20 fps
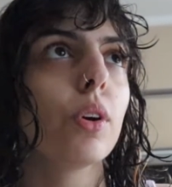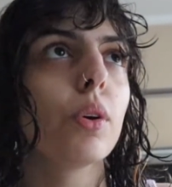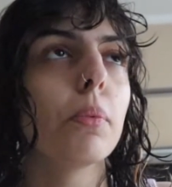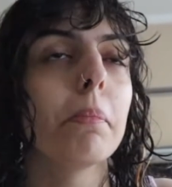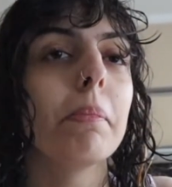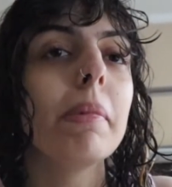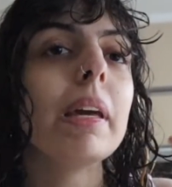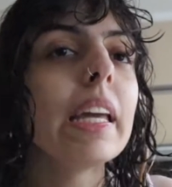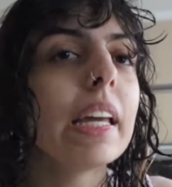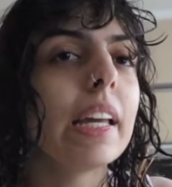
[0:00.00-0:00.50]

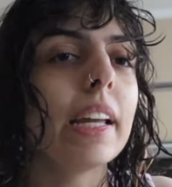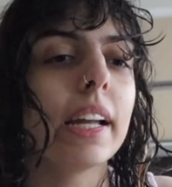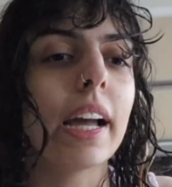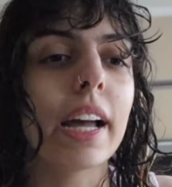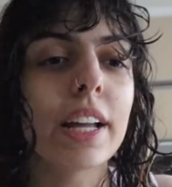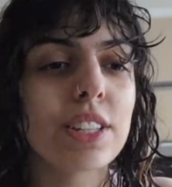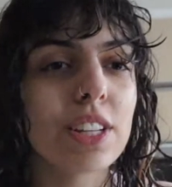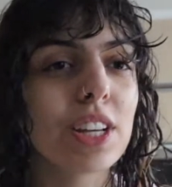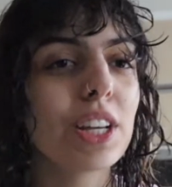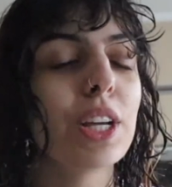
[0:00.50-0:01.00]
me
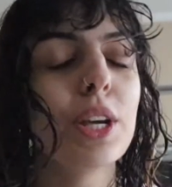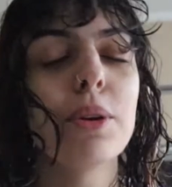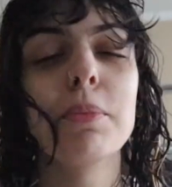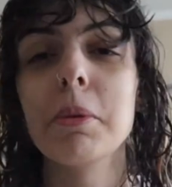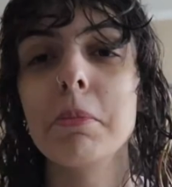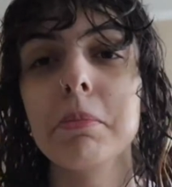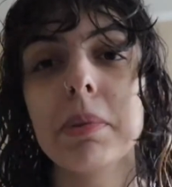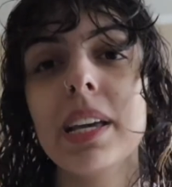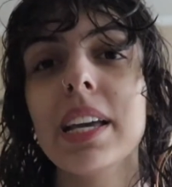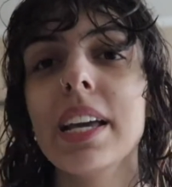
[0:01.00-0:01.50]
as a
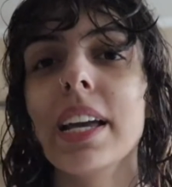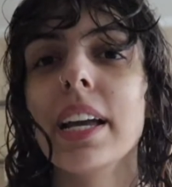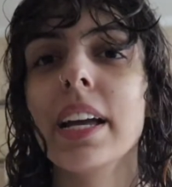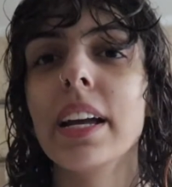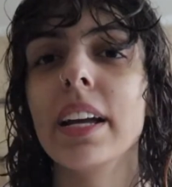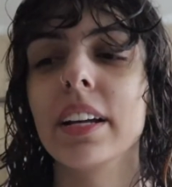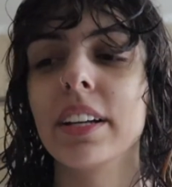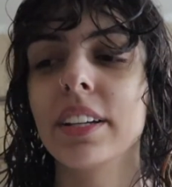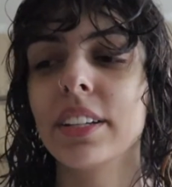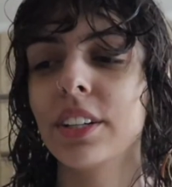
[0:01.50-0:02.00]
human
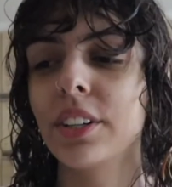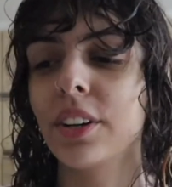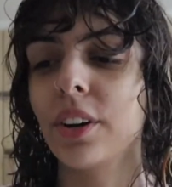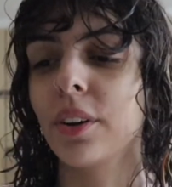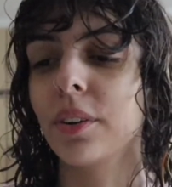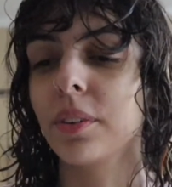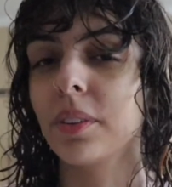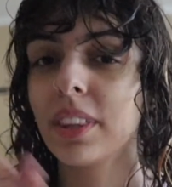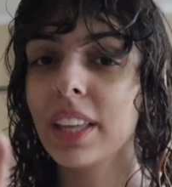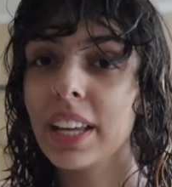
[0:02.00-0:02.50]
being, you
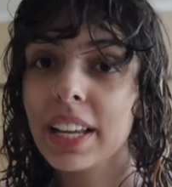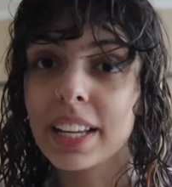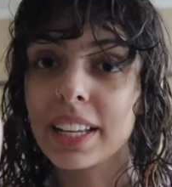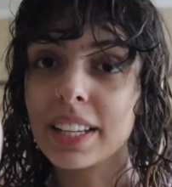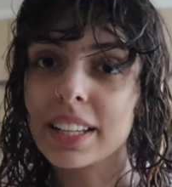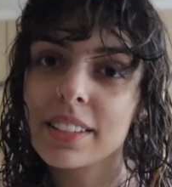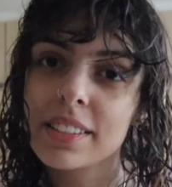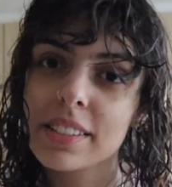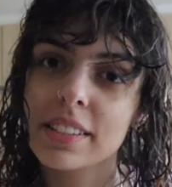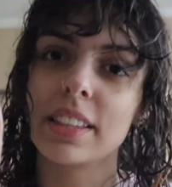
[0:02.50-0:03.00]
know,
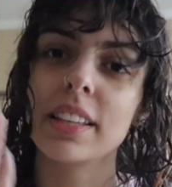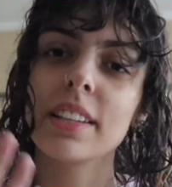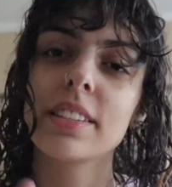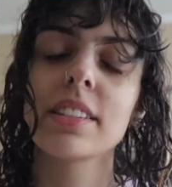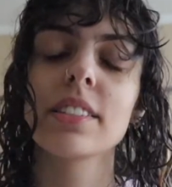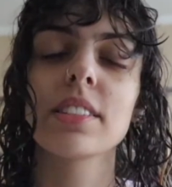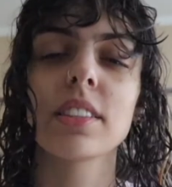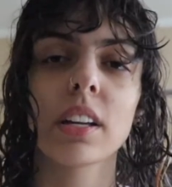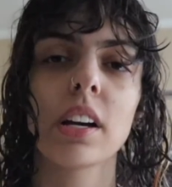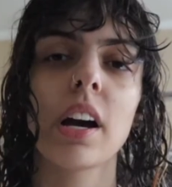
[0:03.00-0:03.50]
this, this
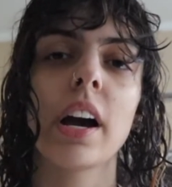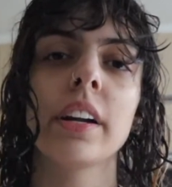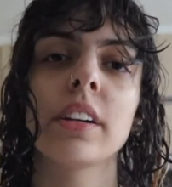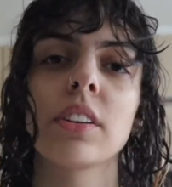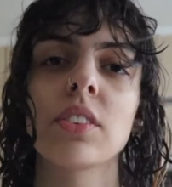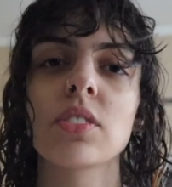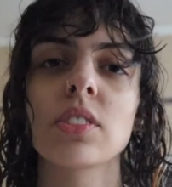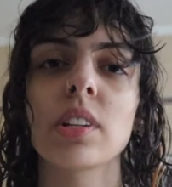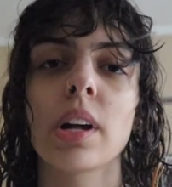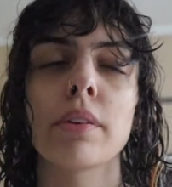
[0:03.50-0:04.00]
is the kind
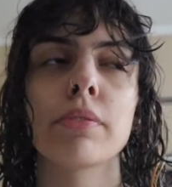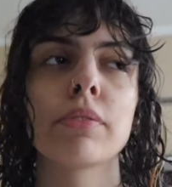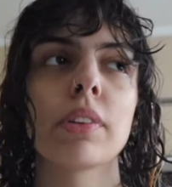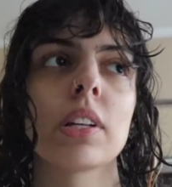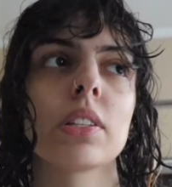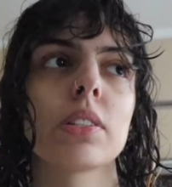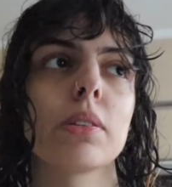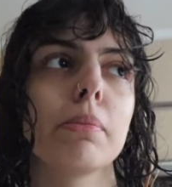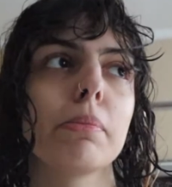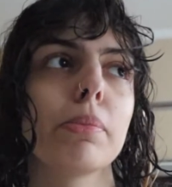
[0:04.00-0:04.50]
of stuff
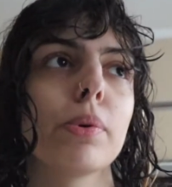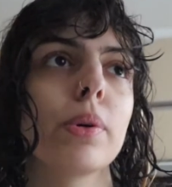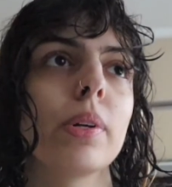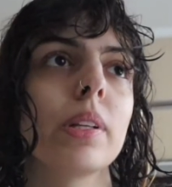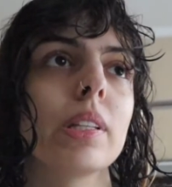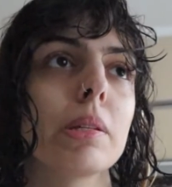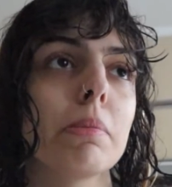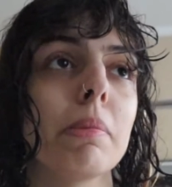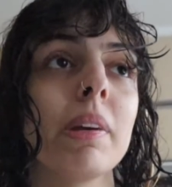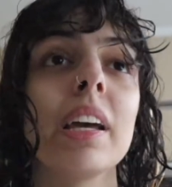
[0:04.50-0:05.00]
that's
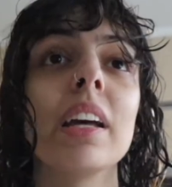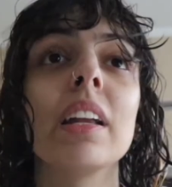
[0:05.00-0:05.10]
important to me.